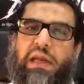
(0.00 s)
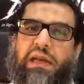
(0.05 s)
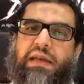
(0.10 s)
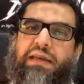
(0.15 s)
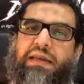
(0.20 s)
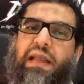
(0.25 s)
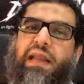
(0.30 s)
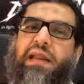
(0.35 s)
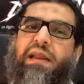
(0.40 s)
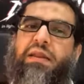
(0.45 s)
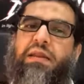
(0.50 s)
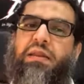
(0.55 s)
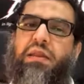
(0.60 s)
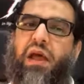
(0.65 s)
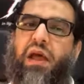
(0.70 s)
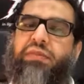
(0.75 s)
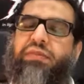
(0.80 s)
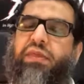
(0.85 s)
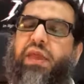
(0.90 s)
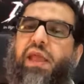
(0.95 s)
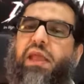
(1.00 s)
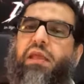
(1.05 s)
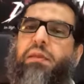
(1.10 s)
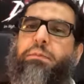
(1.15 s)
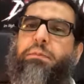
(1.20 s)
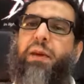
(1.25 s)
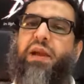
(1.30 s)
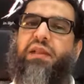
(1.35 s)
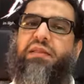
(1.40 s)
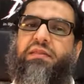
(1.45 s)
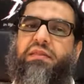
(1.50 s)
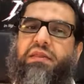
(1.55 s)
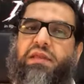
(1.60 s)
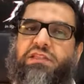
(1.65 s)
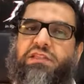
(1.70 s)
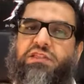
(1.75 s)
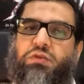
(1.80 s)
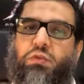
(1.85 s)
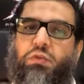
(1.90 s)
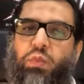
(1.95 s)
till nothing but
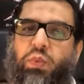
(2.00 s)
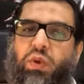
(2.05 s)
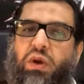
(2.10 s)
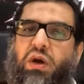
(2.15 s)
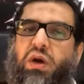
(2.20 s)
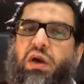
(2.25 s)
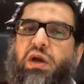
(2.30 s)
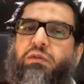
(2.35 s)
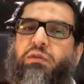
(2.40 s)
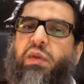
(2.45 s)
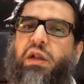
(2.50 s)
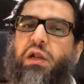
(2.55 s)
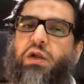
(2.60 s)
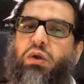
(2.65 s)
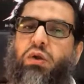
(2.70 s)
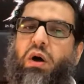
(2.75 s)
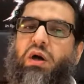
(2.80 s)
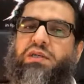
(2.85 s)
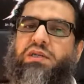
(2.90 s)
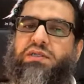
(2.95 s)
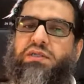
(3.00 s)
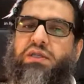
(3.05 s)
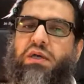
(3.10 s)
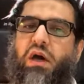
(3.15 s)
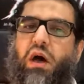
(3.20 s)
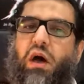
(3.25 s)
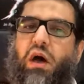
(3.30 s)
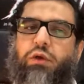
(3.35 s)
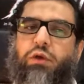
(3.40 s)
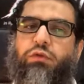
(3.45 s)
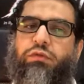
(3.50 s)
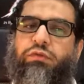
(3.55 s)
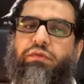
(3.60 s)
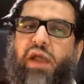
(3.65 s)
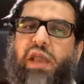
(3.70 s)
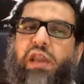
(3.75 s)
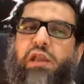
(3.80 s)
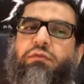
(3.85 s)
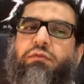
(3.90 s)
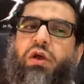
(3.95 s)
this world will cause the heart of
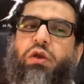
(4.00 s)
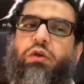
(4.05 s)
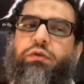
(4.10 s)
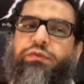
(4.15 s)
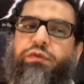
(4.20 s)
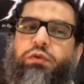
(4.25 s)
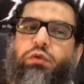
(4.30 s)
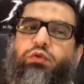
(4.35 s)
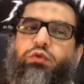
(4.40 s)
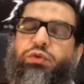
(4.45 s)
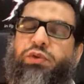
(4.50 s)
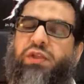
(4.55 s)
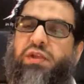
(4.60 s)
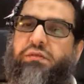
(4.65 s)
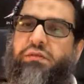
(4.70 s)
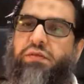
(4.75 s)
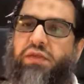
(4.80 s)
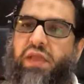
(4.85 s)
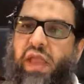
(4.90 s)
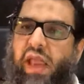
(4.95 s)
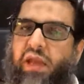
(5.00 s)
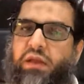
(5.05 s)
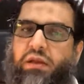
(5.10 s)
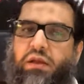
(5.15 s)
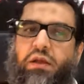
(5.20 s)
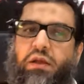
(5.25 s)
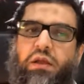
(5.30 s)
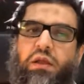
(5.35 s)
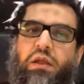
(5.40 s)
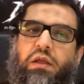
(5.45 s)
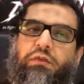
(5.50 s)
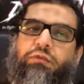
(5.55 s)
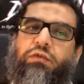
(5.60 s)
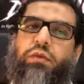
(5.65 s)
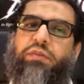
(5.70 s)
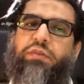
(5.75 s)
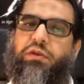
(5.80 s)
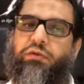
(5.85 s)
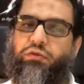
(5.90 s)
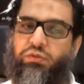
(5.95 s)
any one of you to deviate from
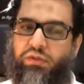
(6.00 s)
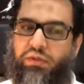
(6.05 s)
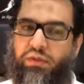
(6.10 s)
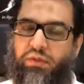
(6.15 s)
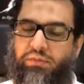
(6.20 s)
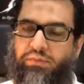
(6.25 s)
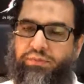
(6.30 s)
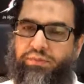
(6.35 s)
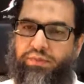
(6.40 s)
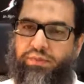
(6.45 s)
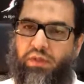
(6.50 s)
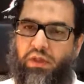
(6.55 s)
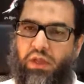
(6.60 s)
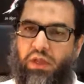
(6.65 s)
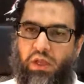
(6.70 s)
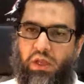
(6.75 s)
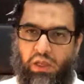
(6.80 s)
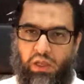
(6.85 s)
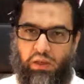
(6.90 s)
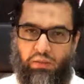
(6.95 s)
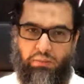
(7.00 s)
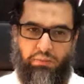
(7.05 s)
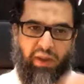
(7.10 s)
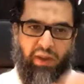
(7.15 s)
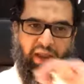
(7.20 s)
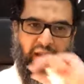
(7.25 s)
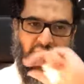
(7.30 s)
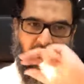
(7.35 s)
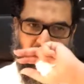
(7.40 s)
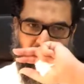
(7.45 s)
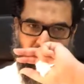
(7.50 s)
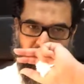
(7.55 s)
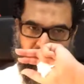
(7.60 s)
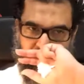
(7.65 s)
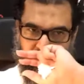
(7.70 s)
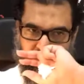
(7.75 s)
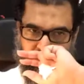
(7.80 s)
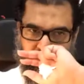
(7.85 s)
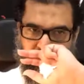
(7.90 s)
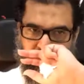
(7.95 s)
the truth. By Allah,
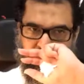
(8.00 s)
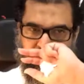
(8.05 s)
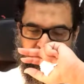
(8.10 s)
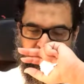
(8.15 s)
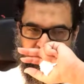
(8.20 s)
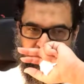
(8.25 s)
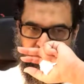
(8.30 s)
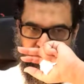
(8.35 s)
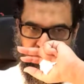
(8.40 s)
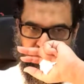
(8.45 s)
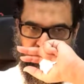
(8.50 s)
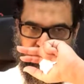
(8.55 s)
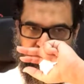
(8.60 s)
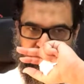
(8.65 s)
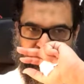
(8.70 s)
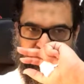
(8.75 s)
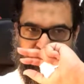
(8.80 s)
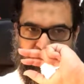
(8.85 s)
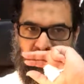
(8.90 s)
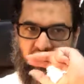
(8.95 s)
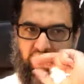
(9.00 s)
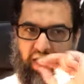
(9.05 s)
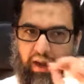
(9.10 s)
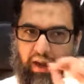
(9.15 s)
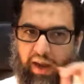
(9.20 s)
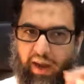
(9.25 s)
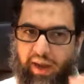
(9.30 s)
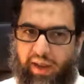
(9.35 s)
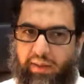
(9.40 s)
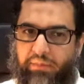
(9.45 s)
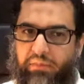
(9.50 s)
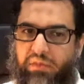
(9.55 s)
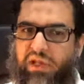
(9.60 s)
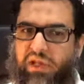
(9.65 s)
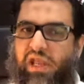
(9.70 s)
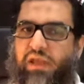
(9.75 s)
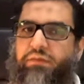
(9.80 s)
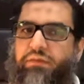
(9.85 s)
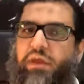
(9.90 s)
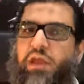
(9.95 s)
I am
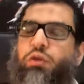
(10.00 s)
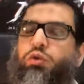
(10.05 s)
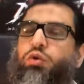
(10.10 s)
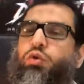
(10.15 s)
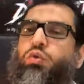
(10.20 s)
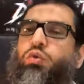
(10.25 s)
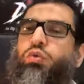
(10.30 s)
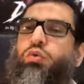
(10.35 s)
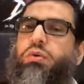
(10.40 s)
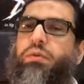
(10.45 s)
leaving you,